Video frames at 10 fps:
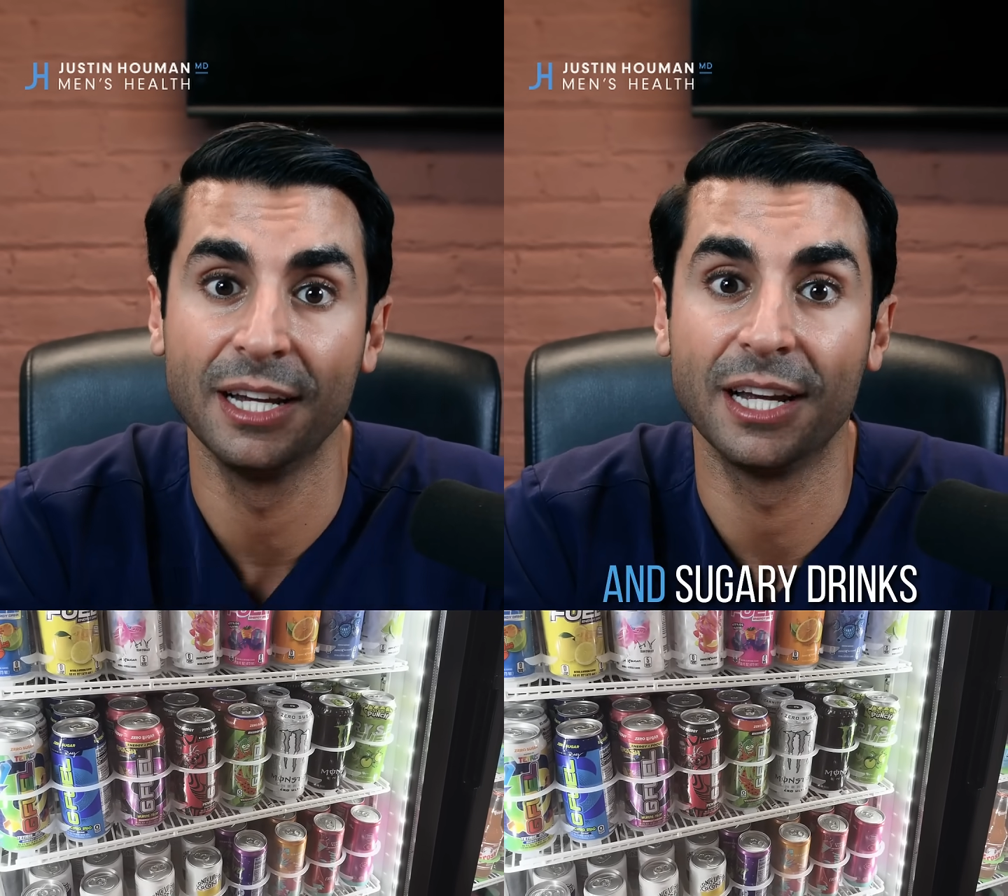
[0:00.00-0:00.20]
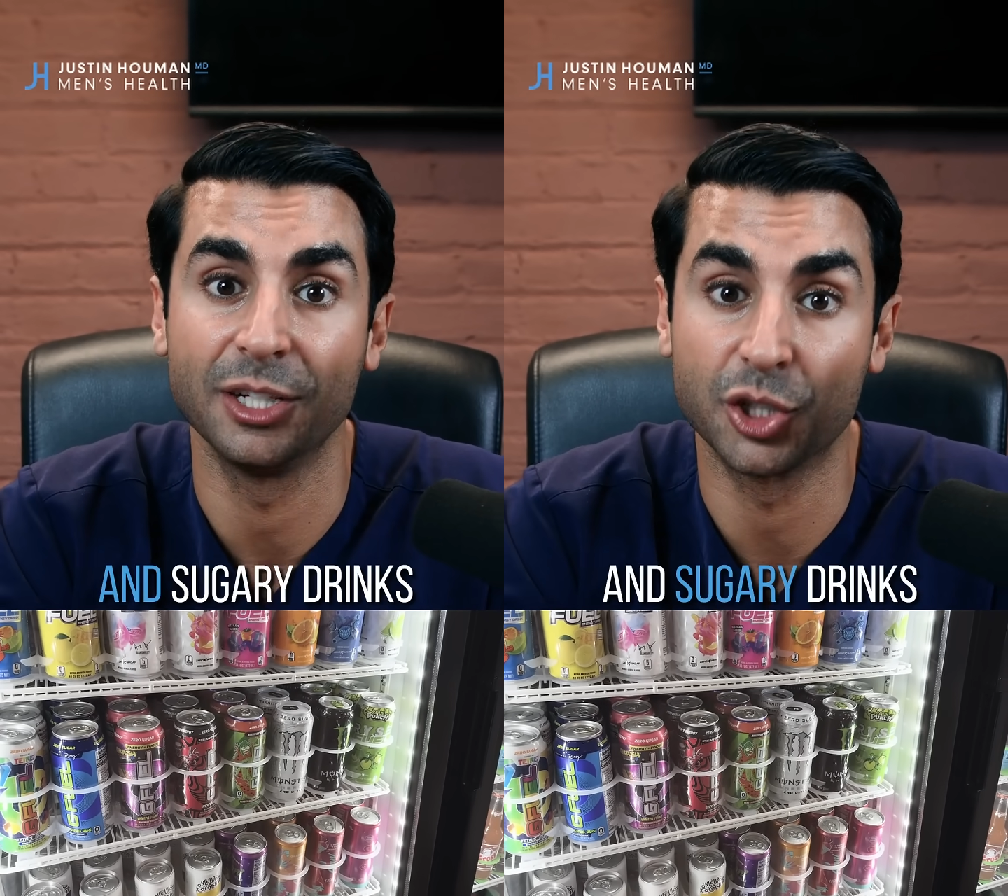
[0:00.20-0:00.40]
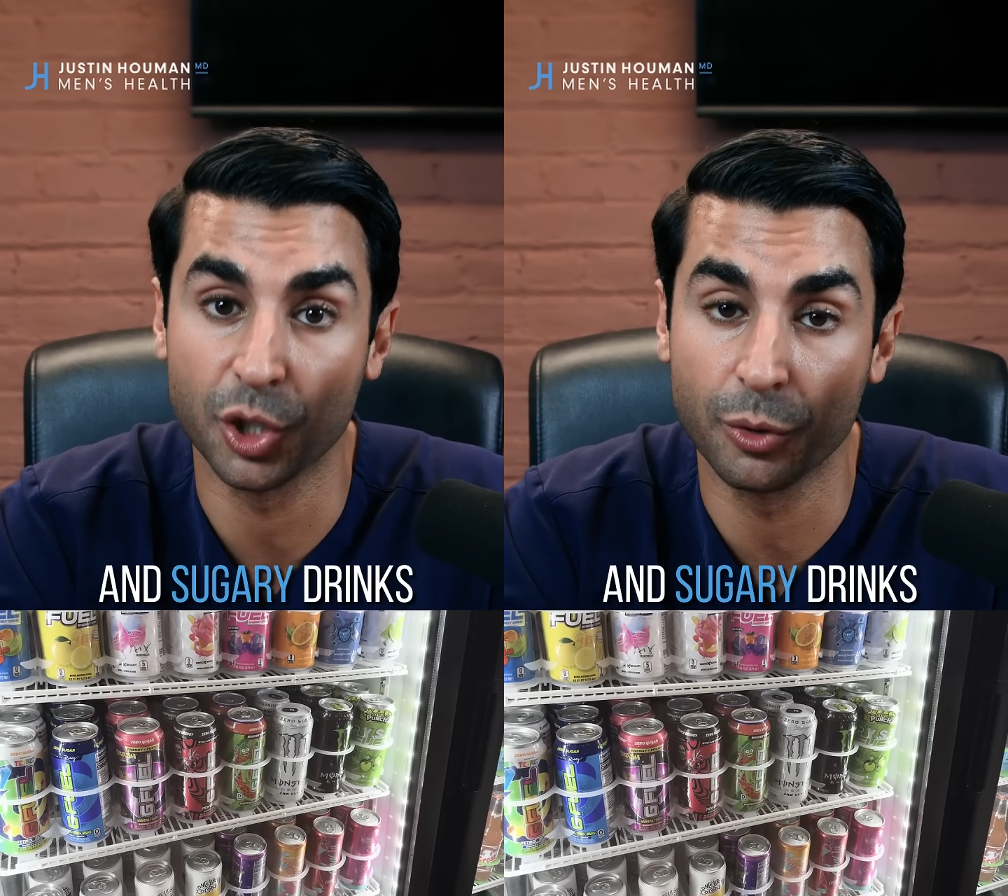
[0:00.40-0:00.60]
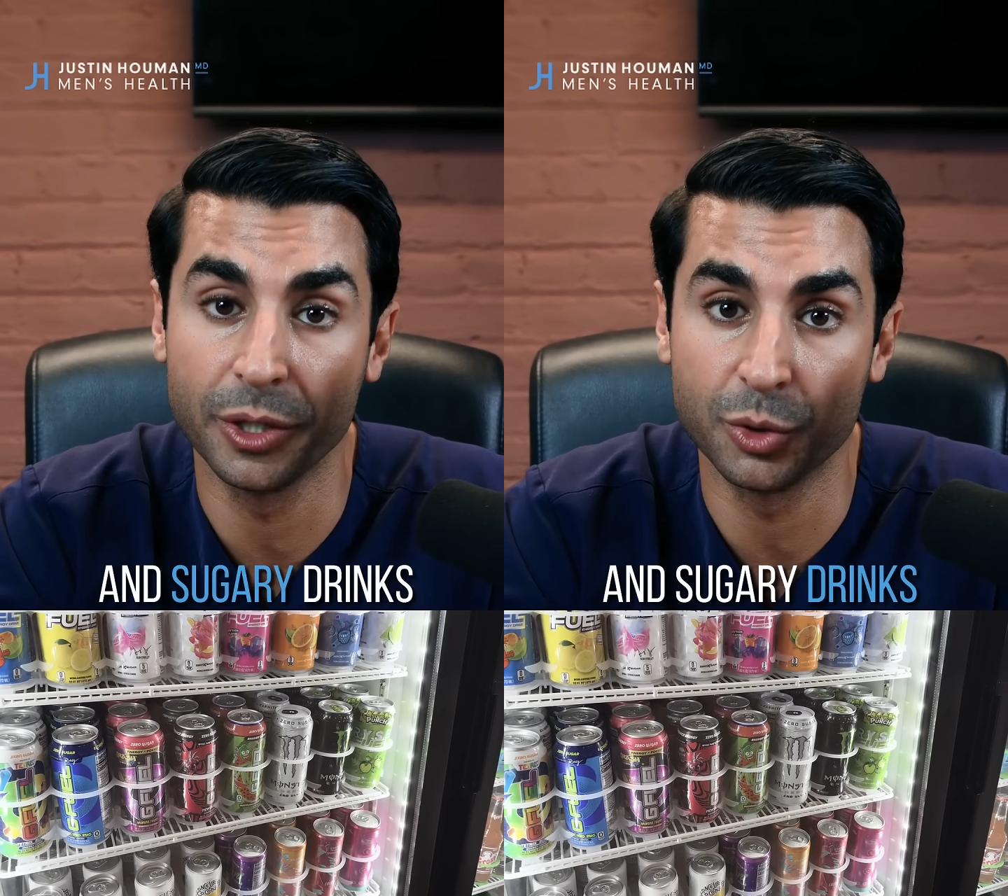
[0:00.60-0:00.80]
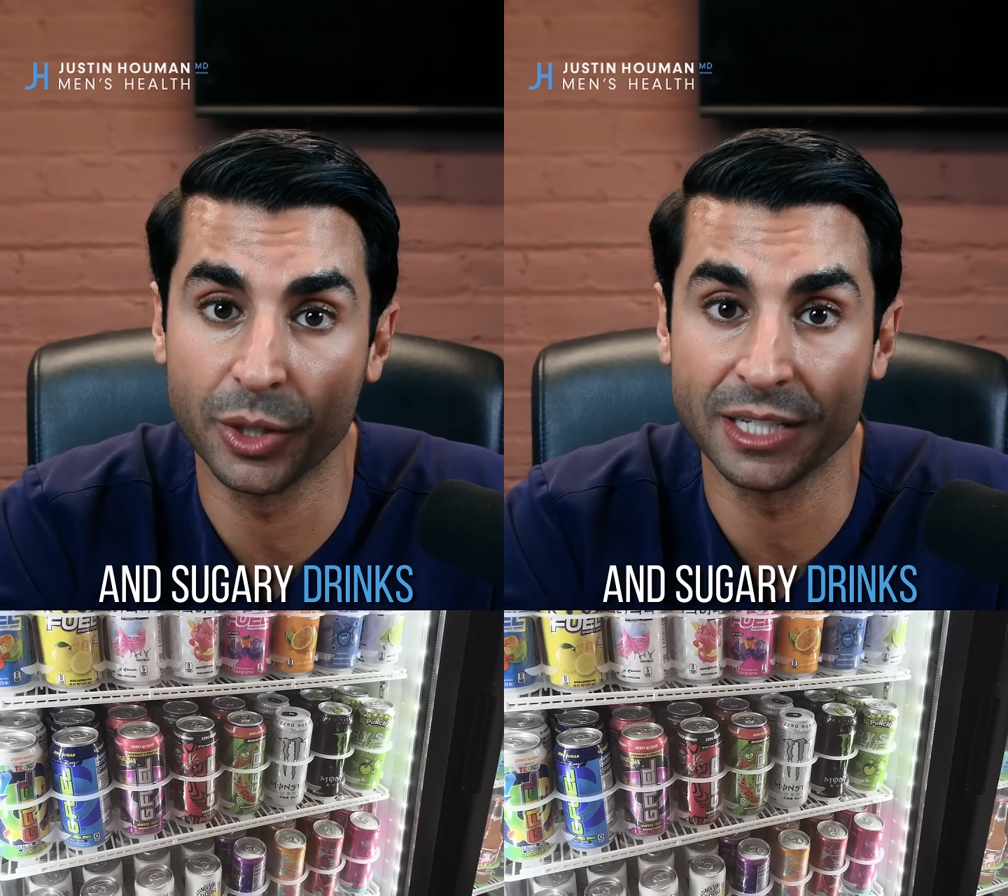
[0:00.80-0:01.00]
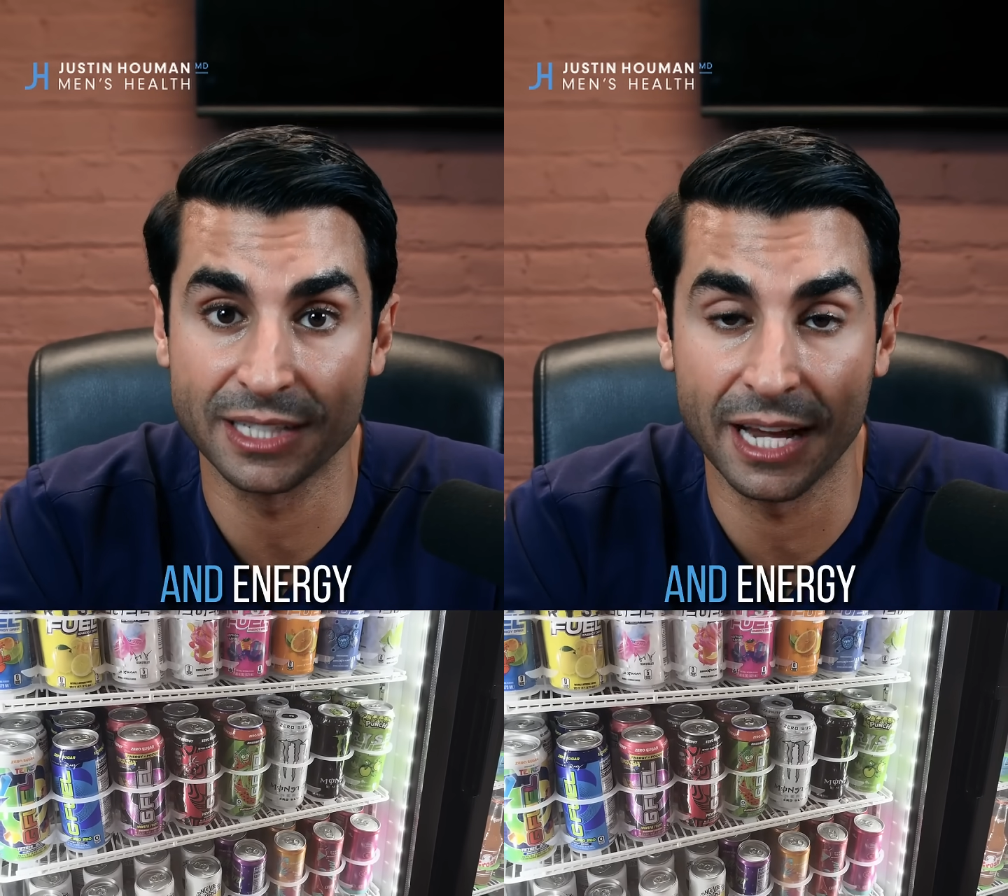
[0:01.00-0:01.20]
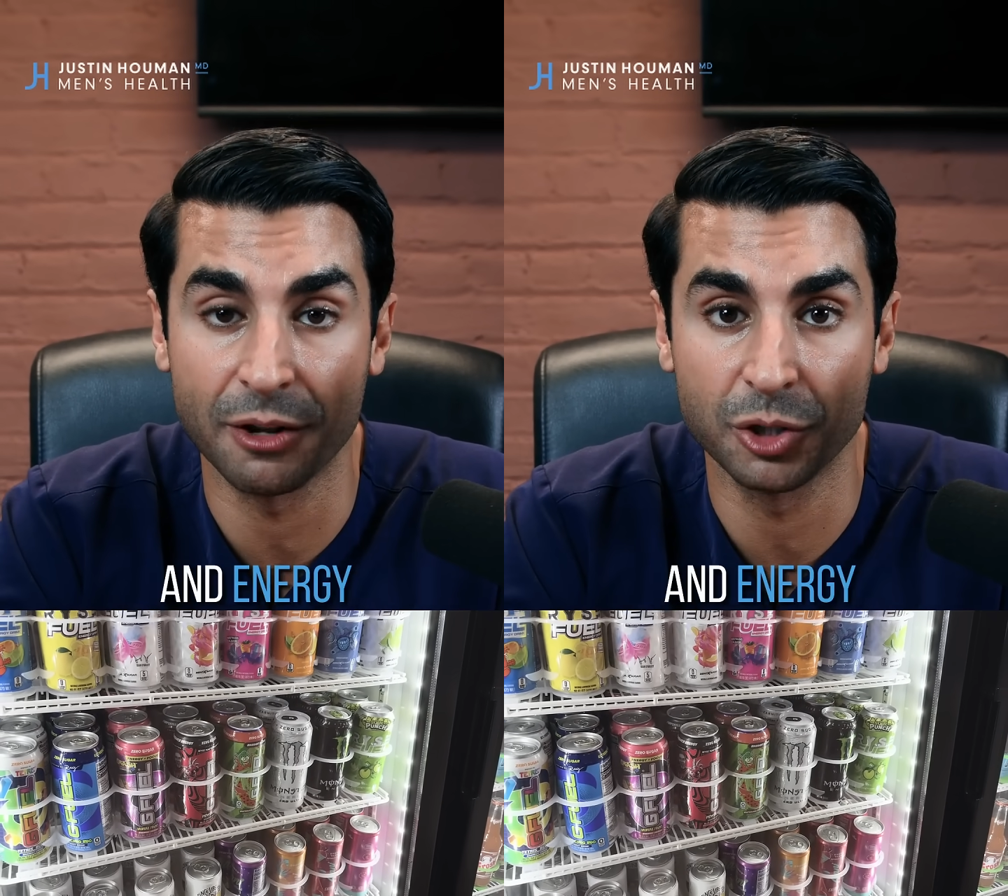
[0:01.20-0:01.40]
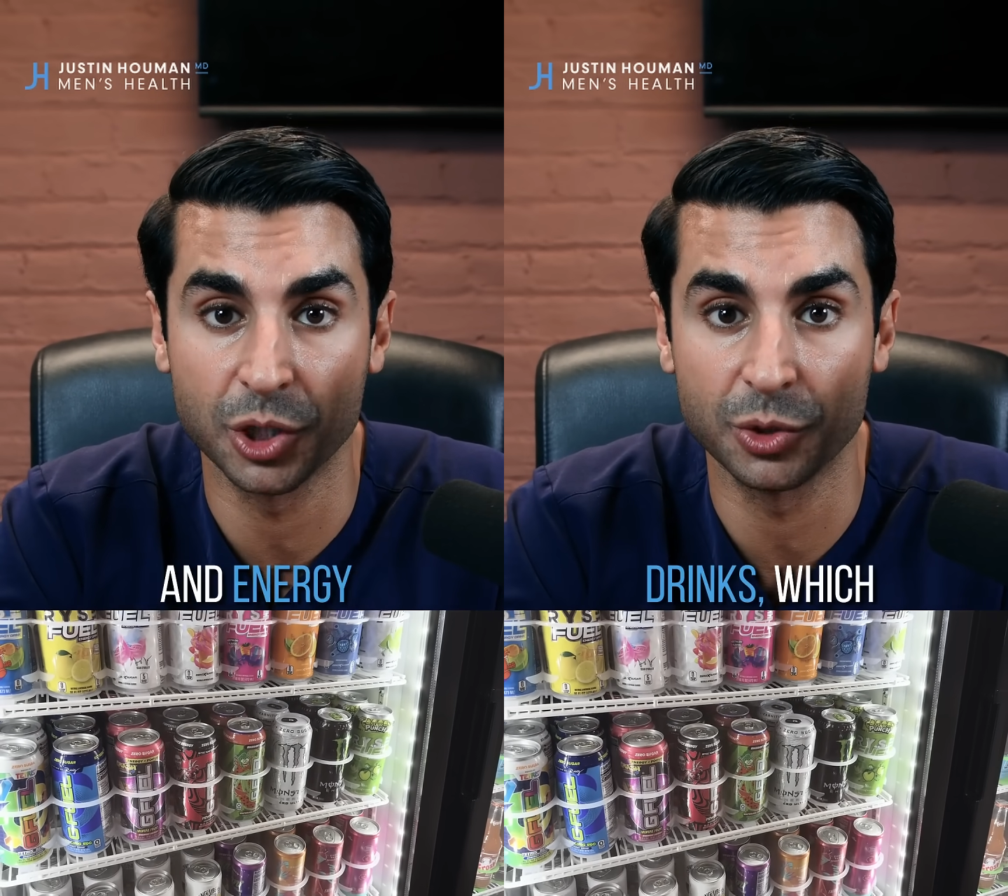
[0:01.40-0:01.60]
in sugary drinks and
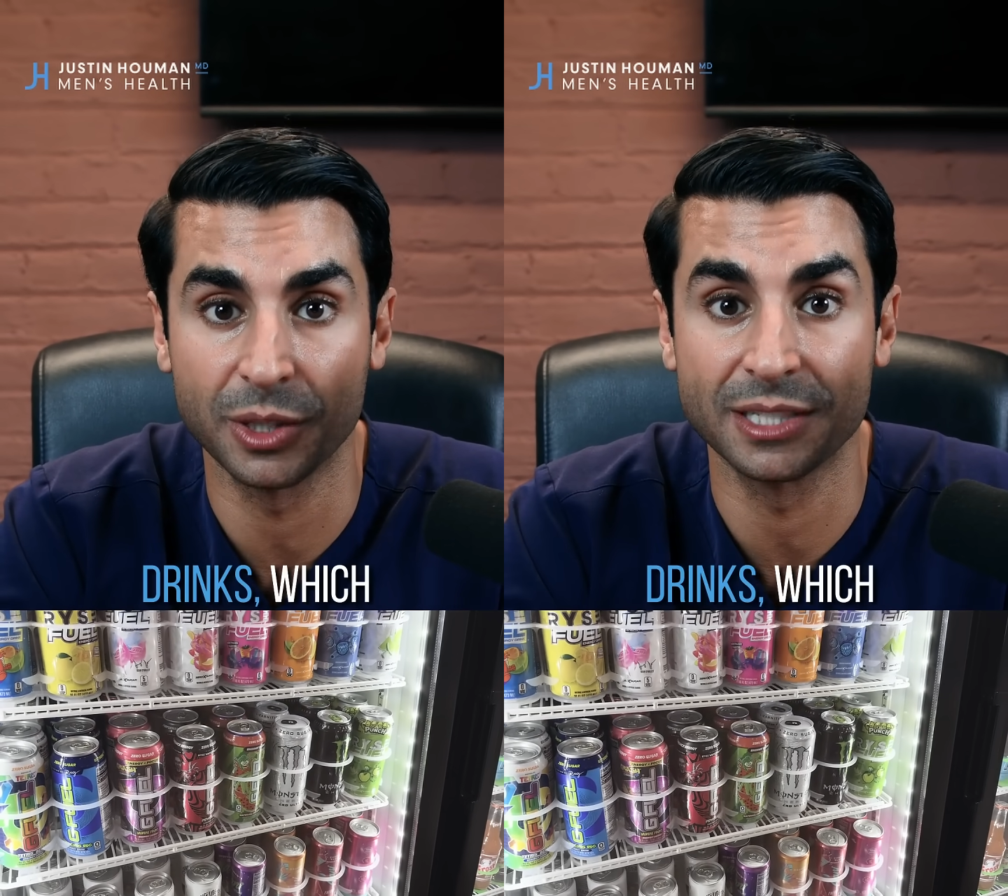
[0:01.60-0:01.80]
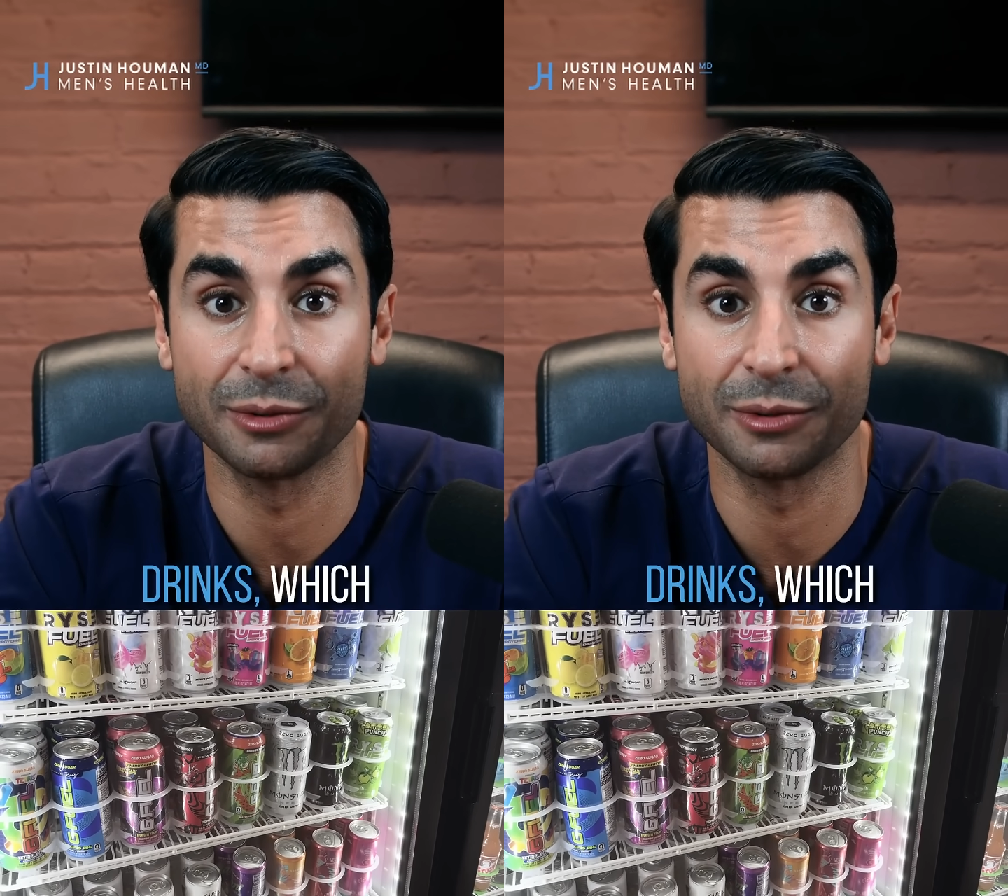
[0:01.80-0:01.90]
energy drinks,